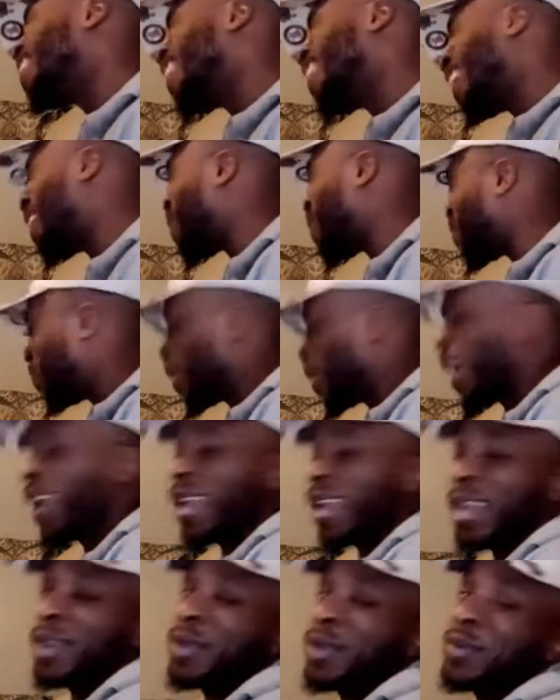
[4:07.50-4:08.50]
getting back
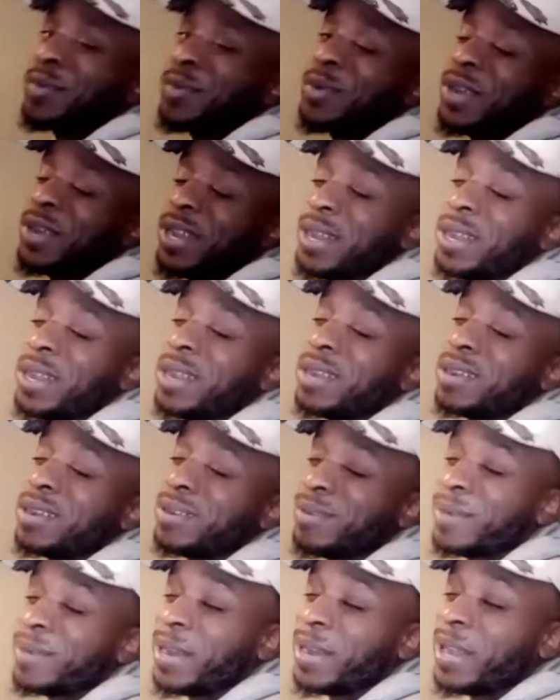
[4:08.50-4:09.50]
in the ring
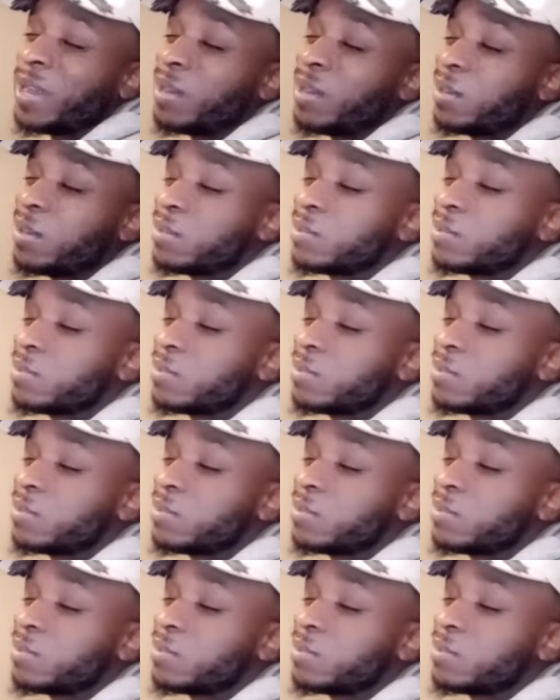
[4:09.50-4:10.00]
around,